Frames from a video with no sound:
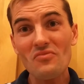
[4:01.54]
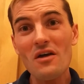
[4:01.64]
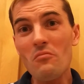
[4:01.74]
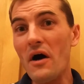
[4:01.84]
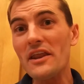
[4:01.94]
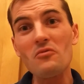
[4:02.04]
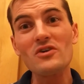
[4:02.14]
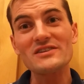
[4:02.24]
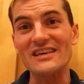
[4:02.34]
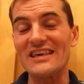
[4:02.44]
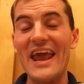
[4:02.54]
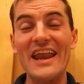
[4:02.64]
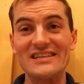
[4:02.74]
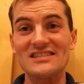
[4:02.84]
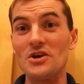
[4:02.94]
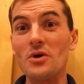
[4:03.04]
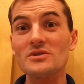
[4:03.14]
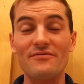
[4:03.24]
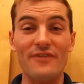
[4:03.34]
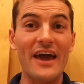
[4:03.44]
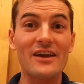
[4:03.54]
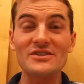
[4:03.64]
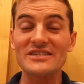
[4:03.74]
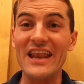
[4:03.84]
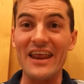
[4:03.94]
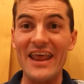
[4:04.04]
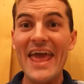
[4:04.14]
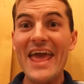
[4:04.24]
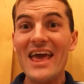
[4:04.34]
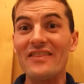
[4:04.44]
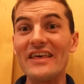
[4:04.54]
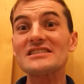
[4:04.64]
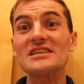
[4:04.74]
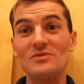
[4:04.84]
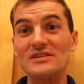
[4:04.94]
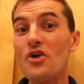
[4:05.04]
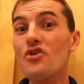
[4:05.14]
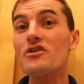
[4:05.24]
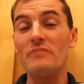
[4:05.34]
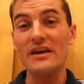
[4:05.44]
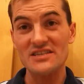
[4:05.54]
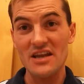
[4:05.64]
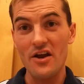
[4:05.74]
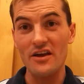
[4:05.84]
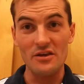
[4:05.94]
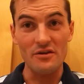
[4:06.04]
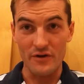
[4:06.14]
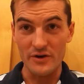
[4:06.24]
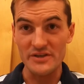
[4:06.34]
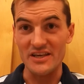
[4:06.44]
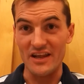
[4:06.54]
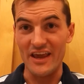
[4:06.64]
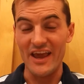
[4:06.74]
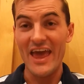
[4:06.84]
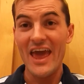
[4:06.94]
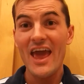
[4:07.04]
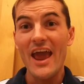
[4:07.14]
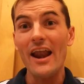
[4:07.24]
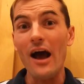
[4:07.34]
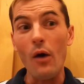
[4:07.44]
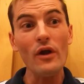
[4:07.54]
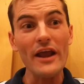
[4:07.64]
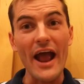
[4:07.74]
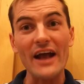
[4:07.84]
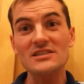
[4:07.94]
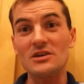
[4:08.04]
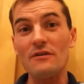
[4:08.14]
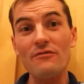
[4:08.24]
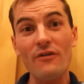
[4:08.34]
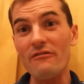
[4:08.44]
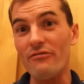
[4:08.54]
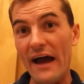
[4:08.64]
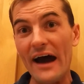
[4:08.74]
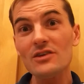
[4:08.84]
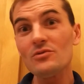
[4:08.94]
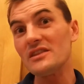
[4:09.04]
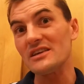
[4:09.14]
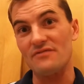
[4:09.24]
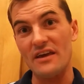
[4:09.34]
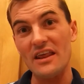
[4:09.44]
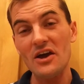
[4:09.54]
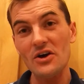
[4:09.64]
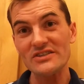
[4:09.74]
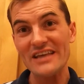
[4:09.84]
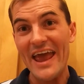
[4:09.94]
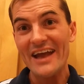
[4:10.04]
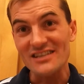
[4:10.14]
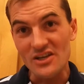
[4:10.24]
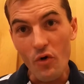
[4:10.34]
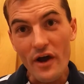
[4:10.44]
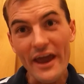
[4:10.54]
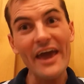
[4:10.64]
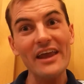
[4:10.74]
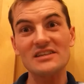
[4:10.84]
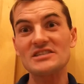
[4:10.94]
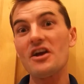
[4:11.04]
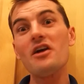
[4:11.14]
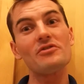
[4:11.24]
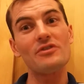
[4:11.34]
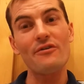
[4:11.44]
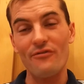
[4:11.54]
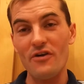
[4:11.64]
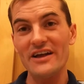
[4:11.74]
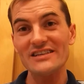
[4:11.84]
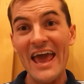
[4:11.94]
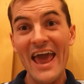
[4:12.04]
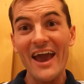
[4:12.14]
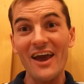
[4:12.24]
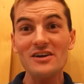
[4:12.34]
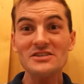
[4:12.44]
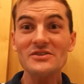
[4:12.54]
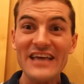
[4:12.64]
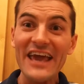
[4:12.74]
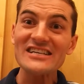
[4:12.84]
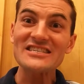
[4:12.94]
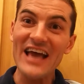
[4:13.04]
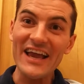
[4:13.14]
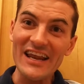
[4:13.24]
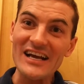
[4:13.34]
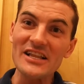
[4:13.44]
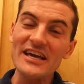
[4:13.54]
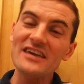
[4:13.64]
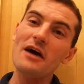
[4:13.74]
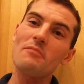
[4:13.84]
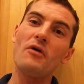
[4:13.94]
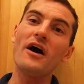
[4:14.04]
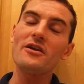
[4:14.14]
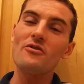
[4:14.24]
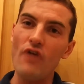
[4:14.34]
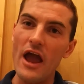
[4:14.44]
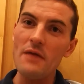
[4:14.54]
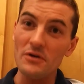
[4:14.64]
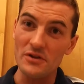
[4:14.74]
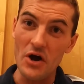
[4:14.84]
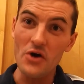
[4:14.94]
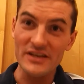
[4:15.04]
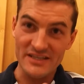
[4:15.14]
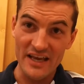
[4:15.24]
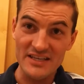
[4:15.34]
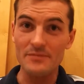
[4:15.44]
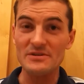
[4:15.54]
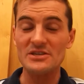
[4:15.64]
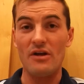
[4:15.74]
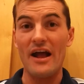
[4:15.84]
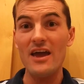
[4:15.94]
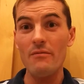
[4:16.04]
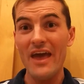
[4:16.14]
My name once again is Joseph Anderson, and this is Return Missionary University. And I want to ask you, if you find value in these videos, to go ahead and share them with your friends, and also take a second and click that button right below that says subscribe,